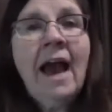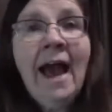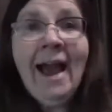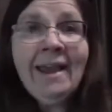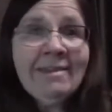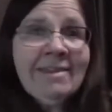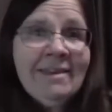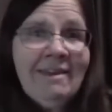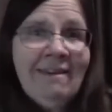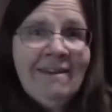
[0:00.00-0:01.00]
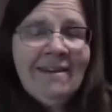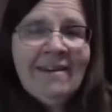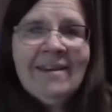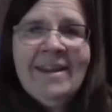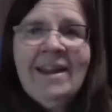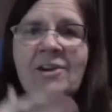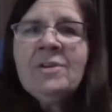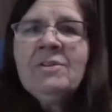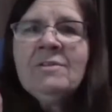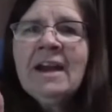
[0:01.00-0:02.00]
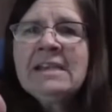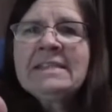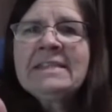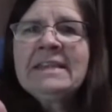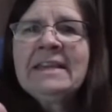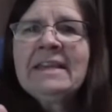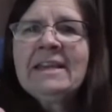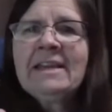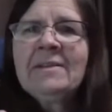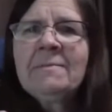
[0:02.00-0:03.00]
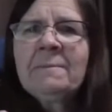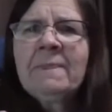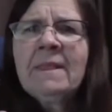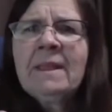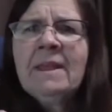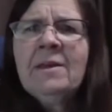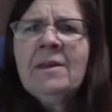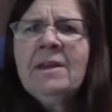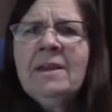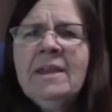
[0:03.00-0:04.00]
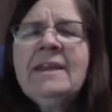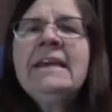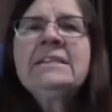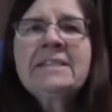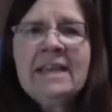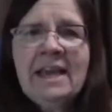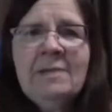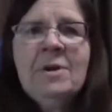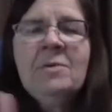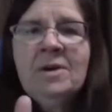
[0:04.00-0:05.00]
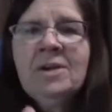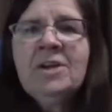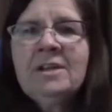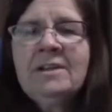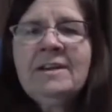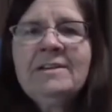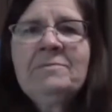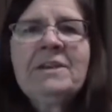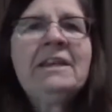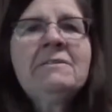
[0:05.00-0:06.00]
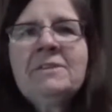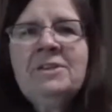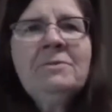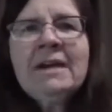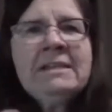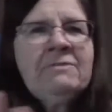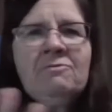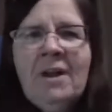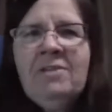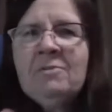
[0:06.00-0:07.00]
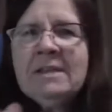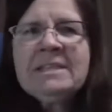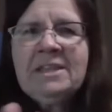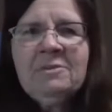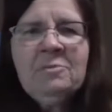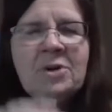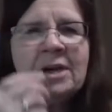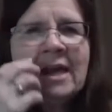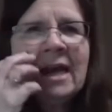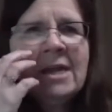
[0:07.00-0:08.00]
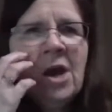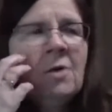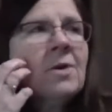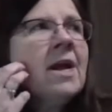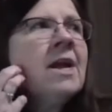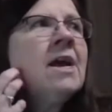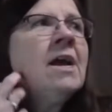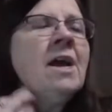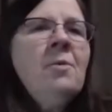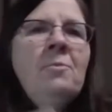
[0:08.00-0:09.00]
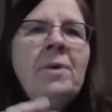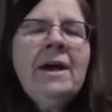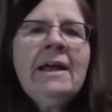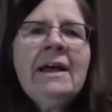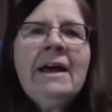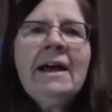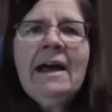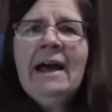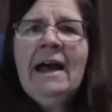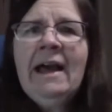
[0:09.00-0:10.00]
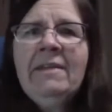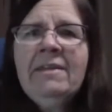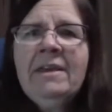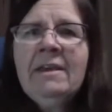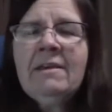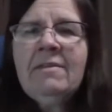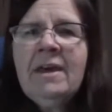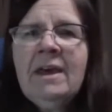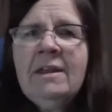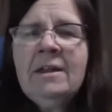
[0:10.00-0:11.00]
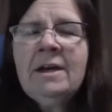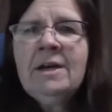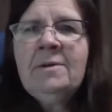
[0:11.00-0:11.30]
I think, I don't know what you guys think, it gets to Emma. Well, good. You guys have read the rest of the book. I know, right? But I think that